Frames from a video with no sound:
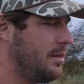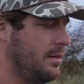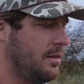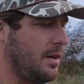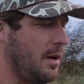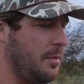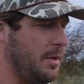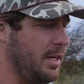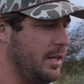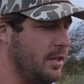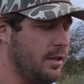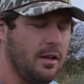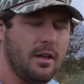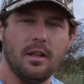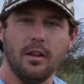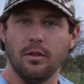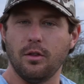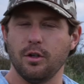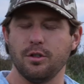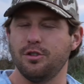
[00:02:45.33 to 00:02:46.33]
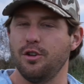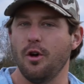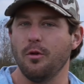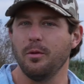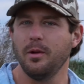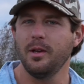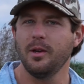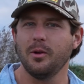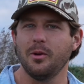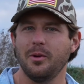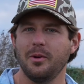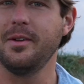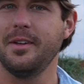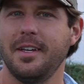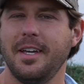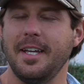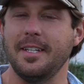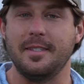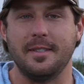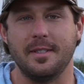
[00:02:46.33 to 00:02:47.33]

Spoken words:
I mean, there's no recoil, it's